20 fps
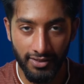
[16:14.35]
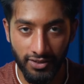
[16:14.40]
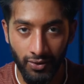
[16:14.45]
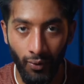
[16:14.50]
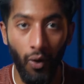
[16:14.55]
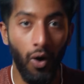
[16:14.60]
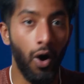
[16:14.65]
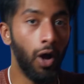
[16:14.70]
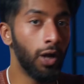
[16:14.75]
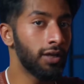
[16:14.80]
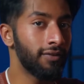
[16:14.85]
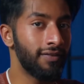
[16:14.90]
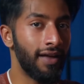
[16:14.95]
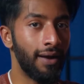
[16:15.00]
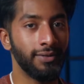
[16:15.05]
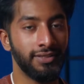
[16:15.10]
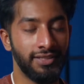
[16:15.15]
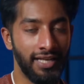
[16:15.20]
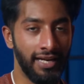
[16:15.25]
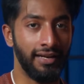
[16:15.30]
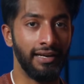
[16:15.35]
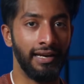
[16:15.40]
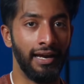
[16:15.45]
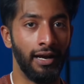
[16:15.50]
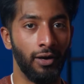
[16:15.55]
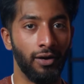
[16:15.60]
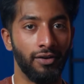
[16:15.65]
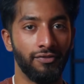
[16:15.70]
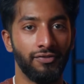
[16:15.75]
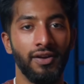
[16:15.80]
So all of that was taken
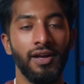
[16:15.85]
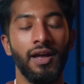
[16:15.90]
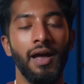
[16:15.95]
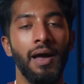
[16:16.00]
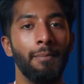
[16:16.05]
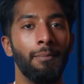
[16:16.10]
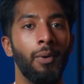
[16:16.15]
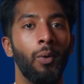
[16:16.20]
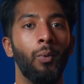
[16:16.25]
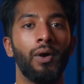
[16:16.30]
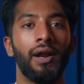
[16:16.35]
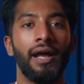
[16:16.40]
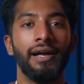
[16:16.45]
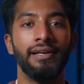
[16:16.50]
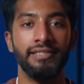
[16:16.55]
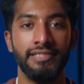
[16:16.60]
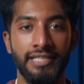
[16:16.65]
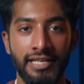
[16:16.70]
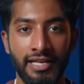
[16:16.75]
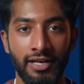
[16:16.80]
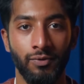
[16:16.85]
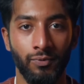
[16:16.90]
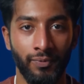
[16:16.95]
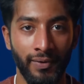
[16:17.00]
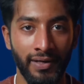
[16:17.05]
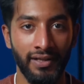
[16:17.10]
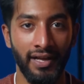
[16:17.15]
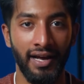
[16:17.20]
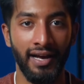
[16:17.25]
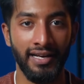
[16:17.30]
care of. But what I didn't
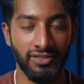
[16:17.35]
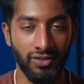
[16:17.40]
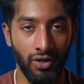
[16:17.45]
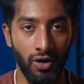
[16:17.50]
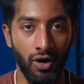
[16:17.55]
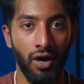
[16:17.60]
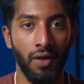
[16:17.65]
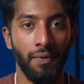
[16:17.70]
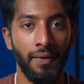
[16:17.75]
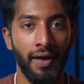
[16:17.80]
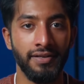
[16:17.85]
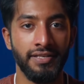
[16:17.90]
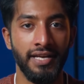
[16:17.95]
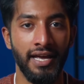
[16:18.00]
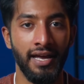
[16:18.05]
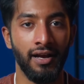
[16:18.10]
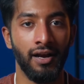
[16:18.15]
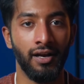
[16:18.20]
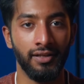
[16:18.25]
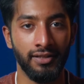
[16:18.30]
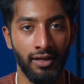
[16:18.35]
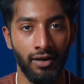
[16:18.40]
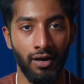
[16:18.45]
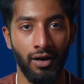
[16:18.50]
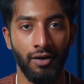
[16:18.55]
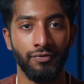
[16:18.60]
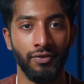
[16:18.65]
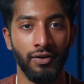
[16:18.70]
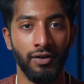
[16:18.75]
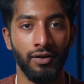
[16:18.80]
realize on that day I got that
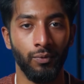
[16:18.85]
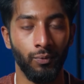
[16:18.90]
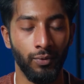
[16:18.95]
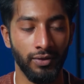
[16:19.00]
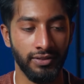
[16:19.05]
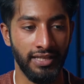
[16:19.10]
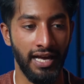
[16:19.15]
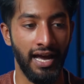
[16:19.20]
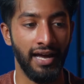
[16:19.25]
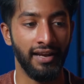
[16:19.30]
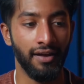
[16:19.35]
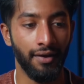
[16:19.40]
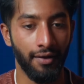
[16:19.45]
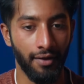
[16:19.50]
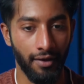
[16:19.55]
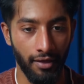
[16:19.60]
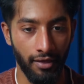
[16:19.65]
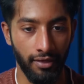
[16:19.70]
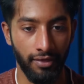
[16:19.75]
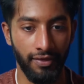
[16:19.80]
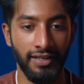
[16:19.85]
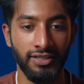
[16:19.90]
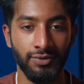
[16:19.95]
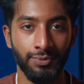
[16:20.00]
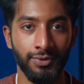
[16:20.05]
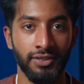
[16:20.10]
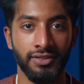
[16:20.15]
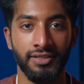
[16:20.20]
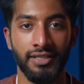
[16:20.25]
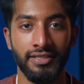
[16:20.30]
offer was that this
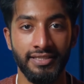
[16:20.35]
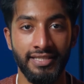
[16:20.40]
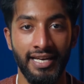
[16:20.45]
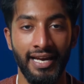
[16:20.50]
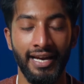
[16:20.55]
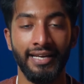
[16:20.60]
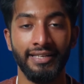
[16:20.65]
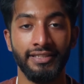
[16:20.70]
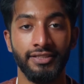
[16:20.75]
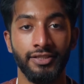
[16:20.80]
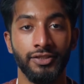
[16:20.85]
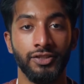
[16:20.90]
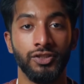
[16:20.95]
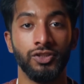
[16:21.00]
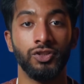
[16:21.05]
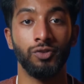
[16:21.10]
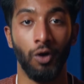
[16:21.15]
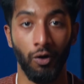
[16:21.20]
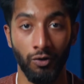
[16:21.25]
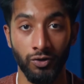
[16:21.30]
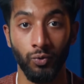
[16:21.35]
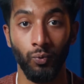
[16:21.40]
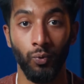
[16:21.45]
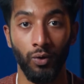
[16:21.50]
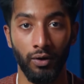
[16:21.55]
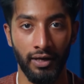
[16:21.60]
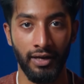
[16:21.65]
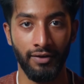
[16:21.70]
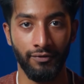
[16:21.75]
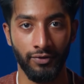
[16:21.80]
was just a ticket to start
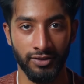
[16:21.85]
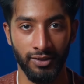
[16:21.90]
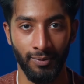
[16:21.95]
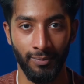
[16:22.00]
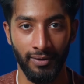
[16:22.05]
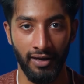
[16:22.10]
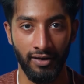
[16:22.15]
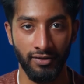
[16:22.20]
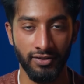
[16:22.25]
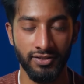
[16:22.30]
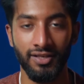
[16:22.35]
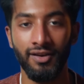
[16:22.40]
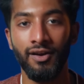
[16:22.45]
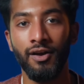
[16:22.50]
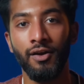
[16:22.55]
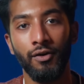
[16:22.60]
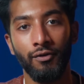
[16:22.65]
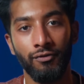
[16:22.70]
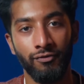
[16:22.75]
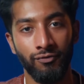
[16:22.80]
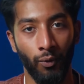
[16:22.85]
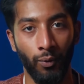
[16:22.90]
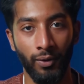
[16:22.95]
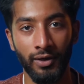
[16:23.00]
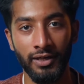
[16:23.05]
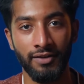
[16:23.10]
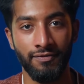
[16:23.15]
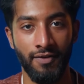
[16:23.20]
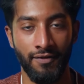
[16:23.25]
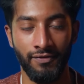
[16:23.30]
working for someone else
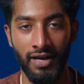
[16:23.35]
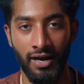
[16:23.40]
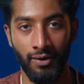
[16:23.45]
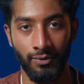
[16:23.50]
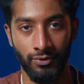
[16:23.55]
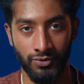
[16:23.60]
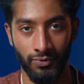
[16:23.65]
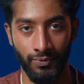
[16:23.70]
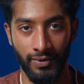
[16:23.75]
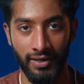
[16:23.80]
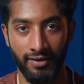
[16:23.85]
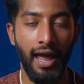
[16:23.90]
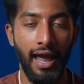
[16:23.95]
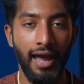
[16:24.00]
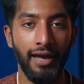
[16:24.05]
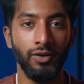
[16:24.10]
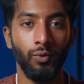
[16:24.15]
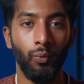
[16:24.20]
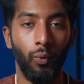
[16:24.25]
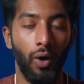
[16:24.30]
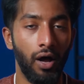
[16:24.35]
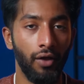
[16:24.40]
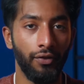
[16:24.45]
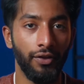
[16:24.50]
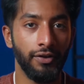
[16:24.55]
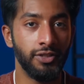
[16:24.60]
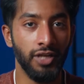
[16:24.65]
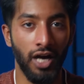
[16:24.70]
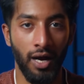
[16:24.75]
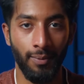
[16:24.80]
40 to 50 hours a week. And while
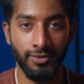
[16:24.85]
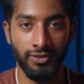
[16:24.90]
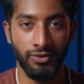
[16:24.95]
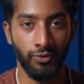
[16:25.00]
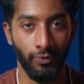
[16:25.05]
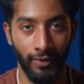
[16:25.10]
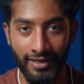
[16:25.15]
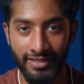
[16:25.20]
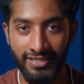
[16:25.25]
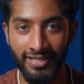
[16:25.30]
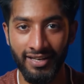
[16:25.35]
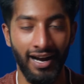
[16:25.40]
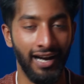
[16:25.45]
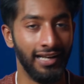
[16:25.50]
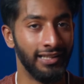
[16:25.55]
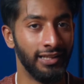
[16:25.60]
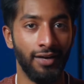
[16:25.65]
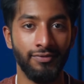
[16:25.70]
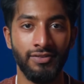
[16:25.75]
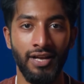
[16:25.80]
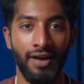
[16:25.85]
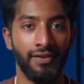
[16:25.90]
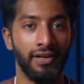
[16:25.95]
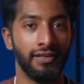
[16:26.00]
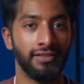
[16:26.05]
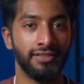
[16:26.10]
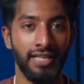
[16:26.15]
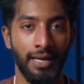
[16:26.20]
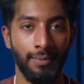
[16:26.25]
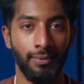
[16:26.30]
the job was great, I loved having
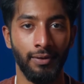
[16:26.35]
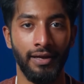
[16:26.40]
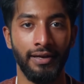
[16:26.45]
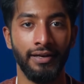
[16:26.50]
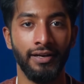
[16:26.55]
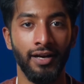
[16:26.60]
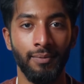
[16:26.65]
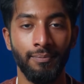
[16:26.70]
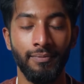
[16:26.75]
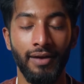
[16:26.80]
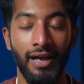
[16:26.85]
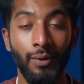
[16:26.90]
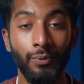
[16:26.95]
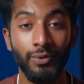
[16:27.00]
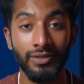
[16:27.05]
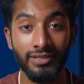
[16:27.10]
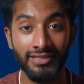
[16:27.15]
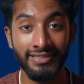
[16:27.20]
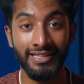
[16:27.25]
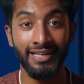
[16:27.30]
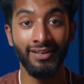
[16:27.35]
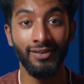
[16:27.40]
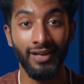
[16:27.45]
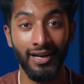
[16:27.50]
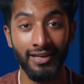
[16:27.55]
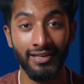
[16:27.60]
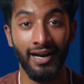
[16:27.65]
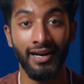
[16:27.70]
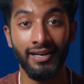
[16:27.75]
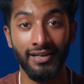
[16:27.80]
a stable income, it was still
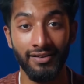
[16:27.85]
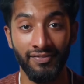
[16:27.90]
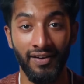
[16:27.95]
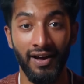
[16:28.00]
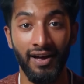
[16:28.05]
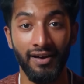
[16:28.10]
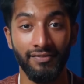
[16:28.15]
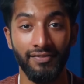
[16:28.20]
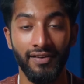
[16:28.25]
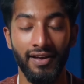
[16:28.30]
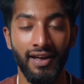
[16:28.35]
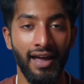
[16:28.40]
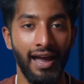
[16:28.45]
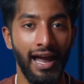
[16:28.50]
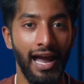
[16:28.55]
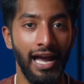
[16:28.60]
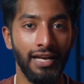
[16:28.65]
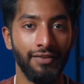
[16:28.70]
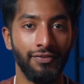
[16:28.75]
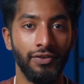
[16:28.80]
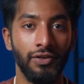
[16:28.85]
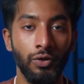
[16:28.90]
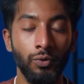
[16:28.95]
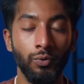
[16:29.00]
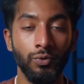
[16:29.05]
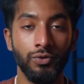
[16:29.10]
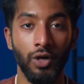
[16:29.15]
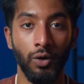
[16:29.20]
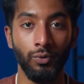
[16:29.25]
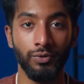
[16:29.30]
a 9-to-5. And if
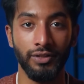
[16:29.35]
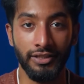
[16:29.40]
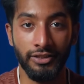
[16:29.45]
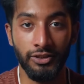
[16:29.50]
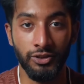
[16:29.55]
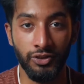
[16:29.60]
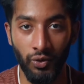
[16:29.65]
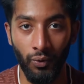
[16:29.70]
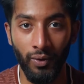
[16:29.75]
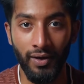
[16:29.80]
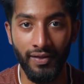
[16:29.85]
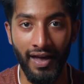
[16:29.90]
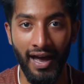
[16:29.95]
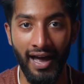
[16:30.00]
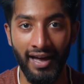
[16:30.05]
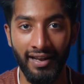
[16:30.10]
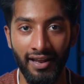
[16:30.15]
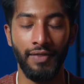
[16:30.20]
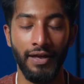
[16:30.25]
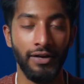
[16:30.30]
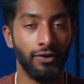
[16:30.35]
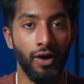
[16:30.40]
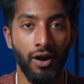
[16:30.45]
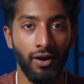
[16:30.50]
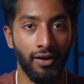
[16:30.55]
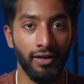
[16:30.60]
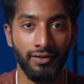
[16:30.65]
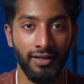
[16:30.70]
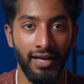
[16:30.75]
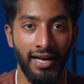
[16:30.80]
you don't enjoy that, then you're
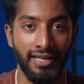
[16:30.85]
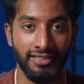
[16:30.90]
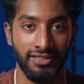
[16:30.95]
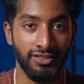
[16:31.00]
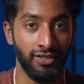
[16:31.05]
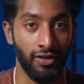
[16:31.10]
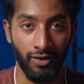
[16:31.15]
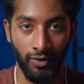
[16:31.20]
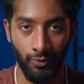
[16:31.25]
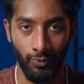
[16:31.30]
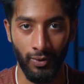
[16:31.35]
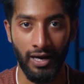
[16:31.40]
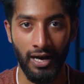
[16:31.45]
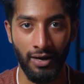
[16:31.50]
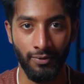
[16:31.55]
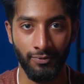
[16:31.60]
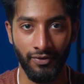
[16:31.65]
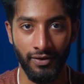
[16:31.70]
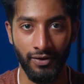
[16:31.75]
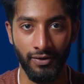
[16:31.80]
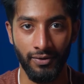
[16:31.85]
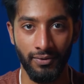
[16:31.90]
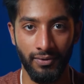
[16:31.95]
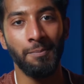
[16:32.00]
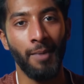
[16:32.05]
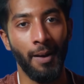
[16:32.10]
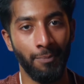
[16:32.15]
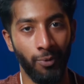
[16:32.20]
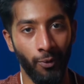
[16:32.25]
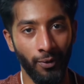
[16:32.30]
not going to last. It's not going to work out for you.
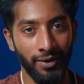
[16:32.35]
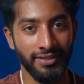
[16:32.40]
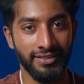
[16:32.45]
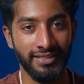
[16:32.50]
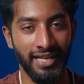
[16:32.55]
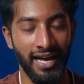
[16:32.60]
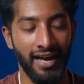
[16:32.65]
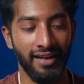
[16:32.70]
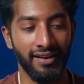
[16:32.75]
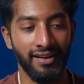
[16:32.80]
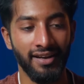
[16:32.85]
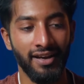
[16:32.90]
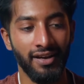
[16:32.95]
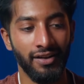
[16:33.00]
My point is that